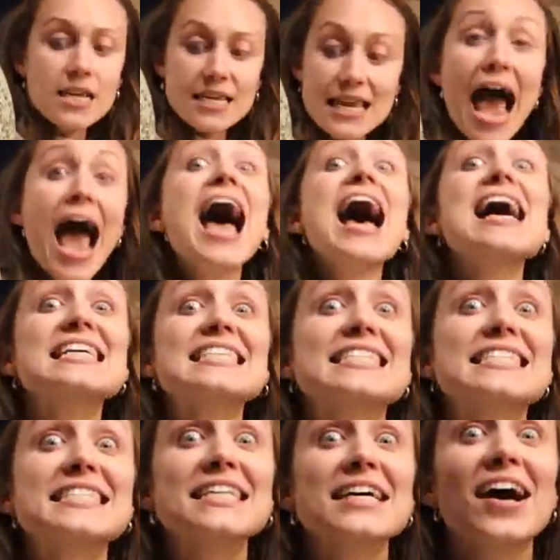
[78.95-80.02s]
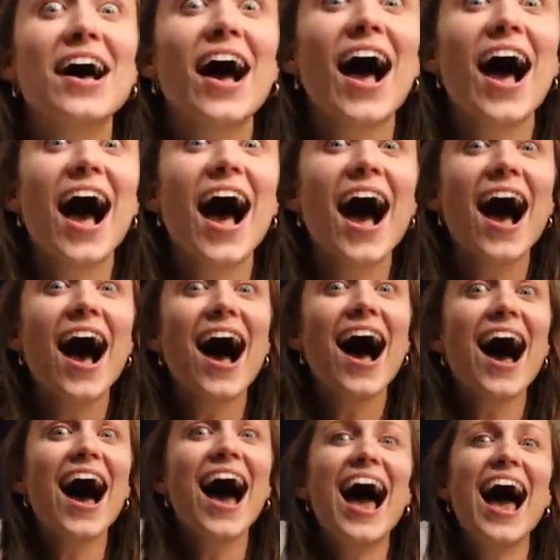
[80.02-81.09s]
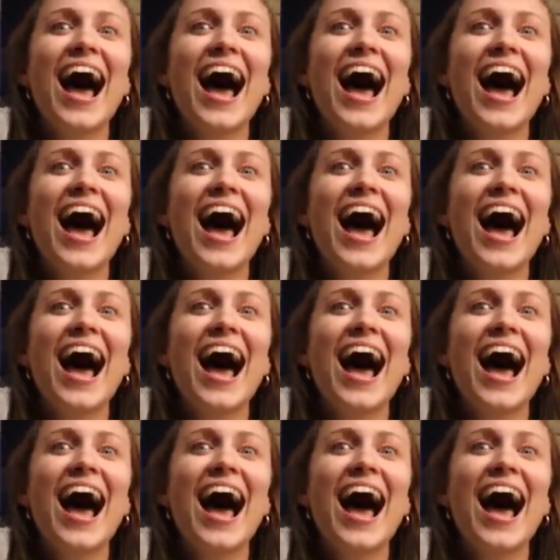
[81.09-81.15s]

Yes! That one time in the back? Oh.